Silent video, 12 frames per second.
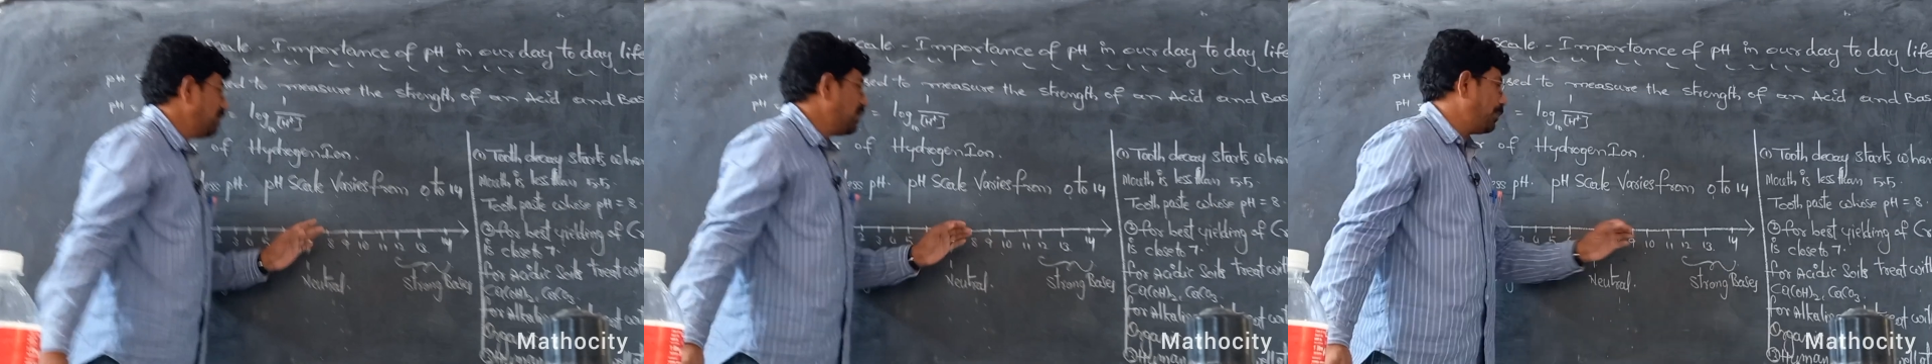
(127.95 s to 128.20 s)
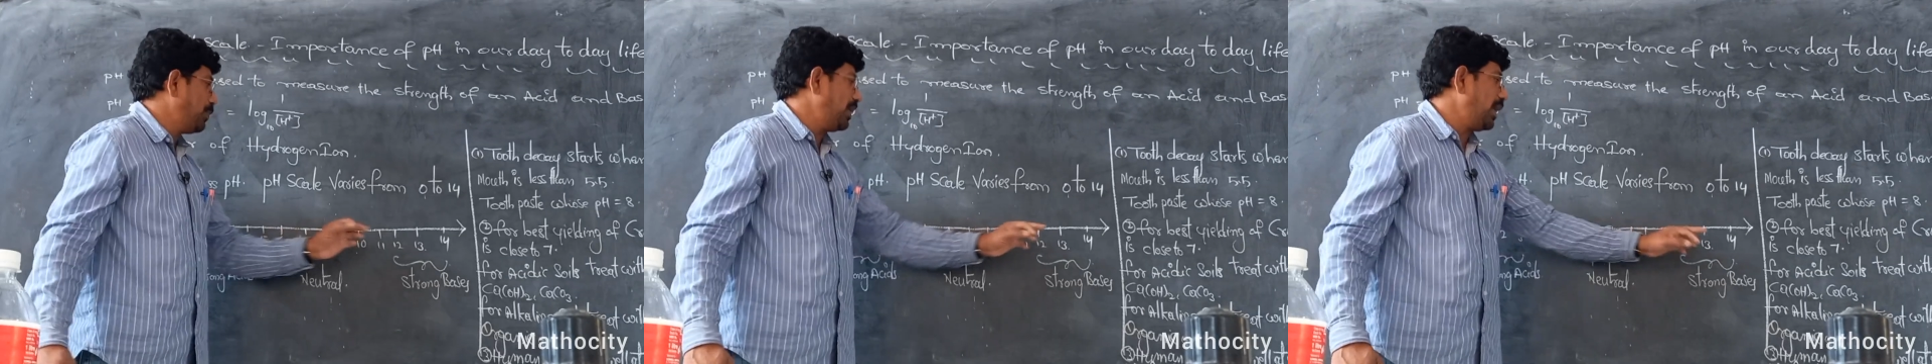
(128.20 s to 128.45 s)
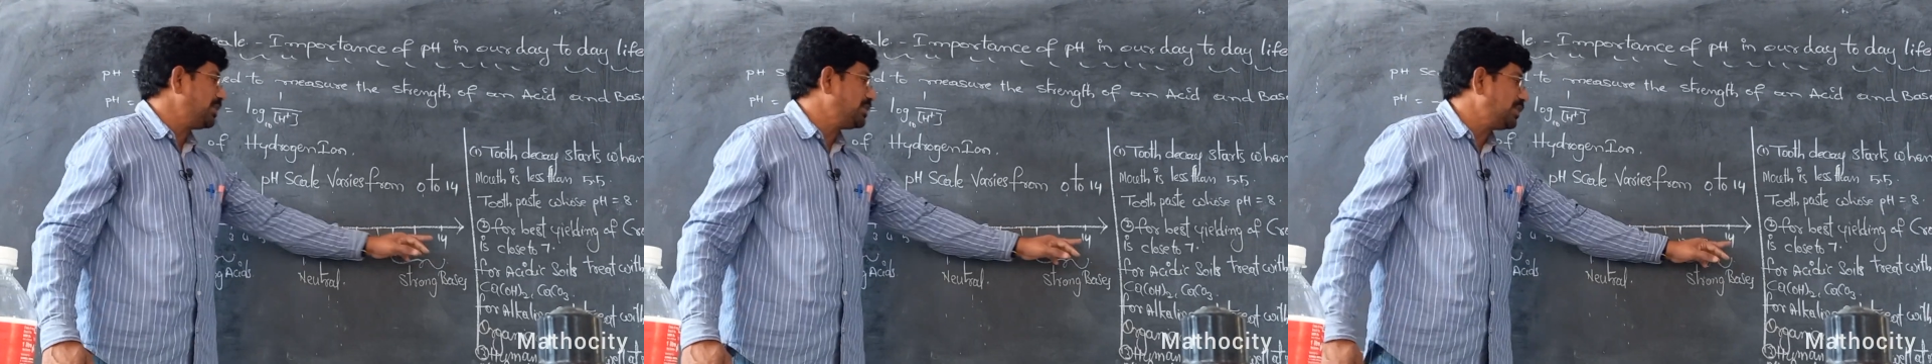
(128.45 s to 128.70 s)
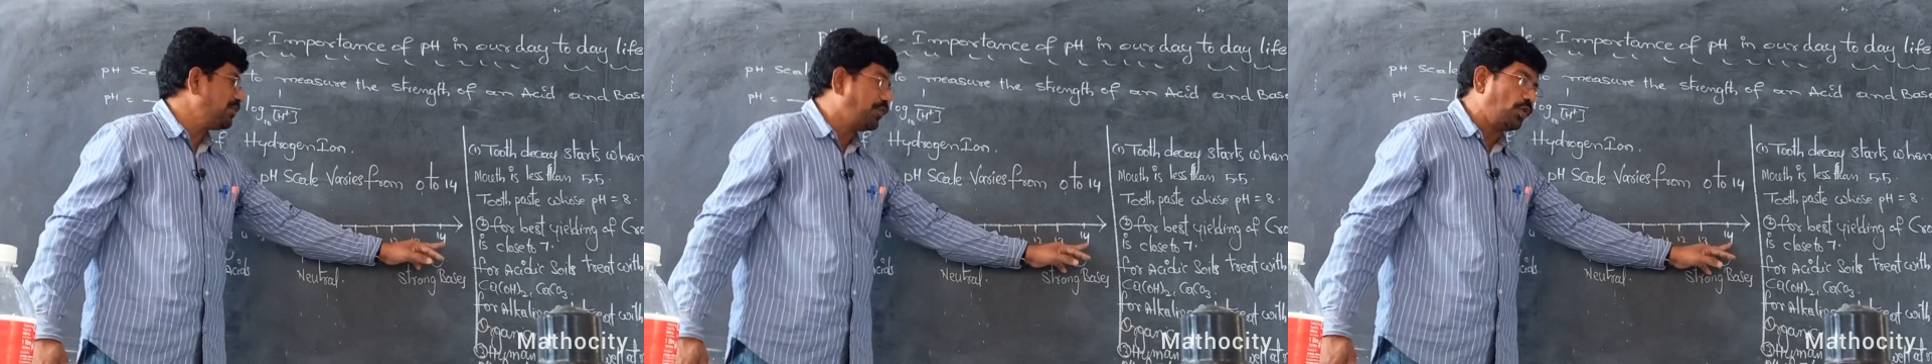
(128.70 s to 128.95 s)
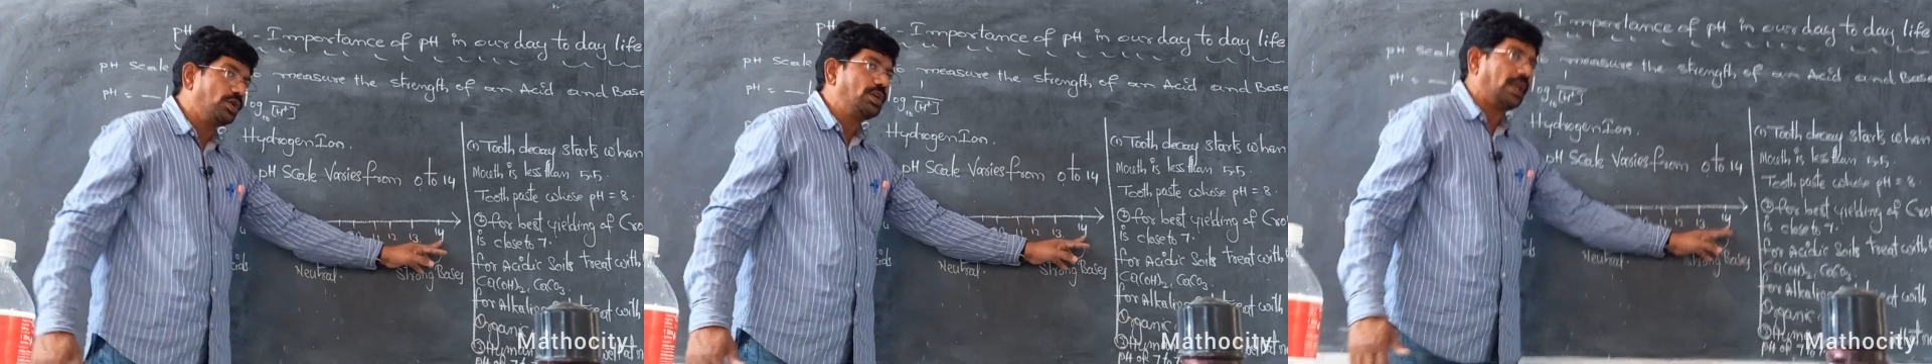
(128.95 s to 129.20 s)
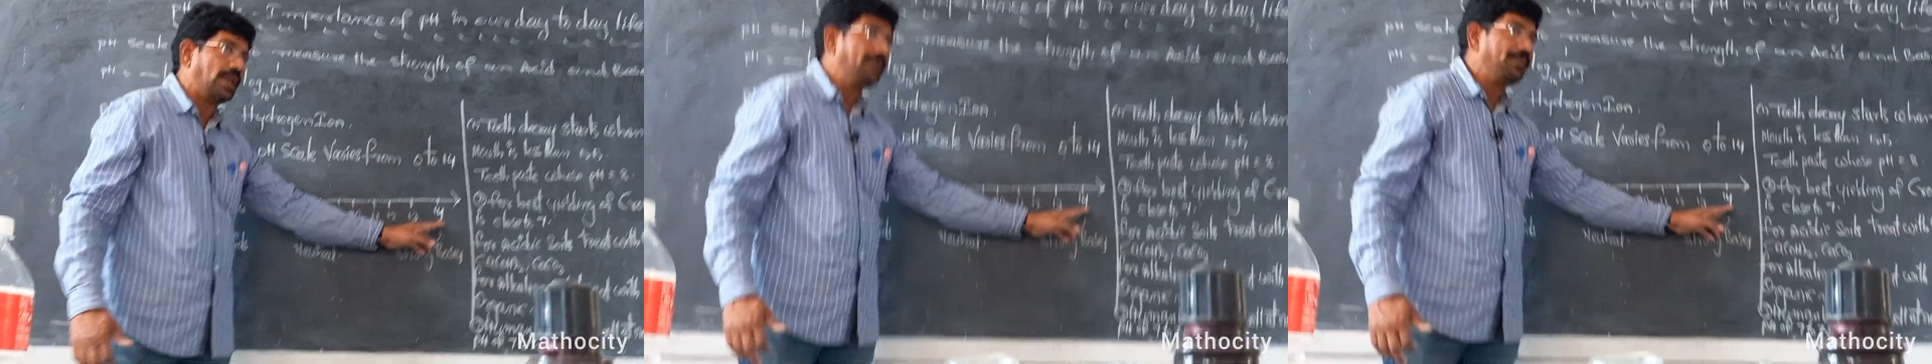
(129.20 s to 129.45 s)
If the pH is
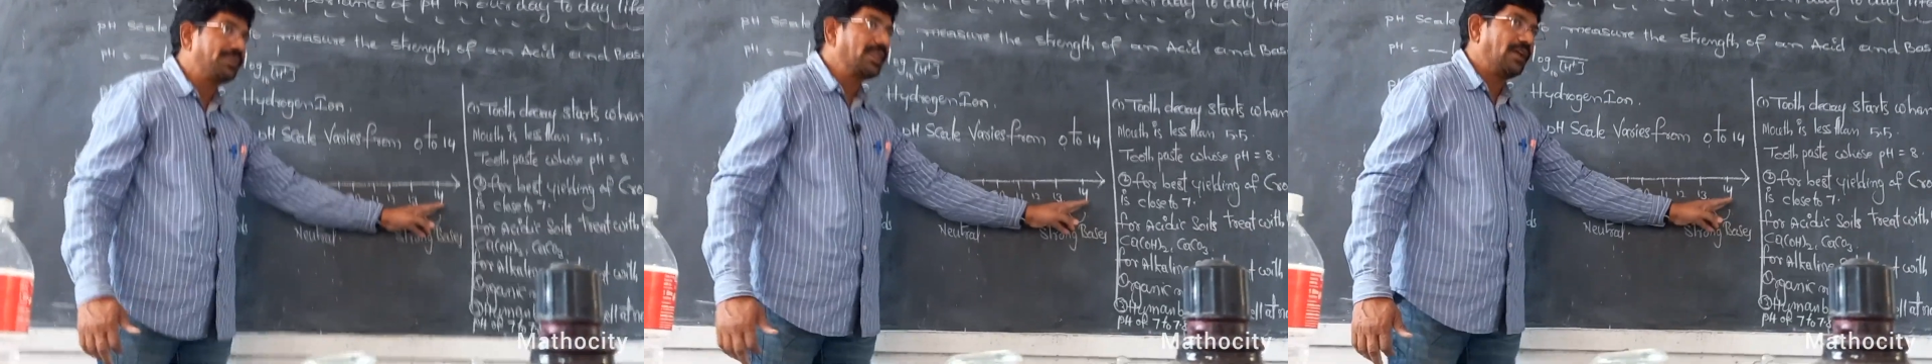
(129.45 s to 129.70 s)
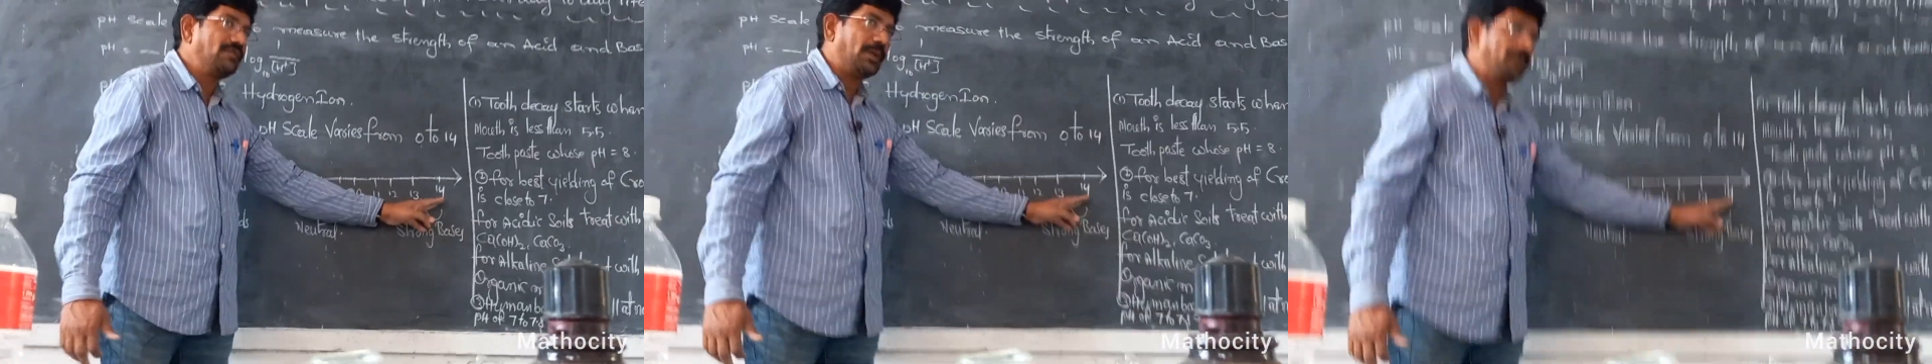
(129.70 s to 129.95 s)
14, if the